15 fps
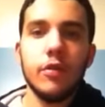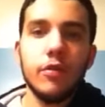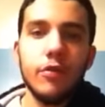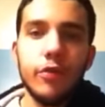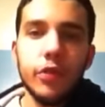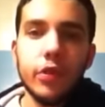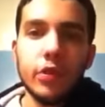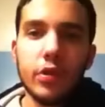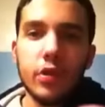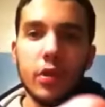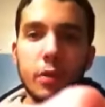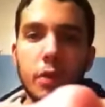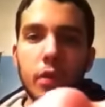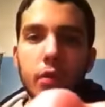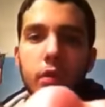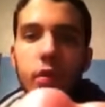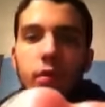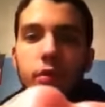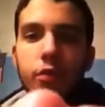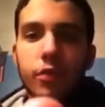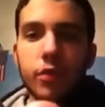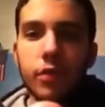filler opponent
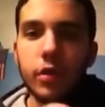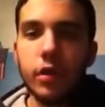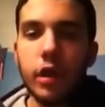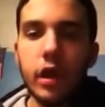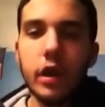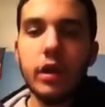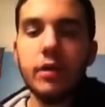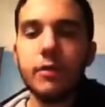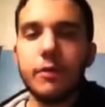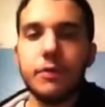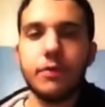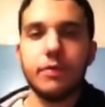for the night,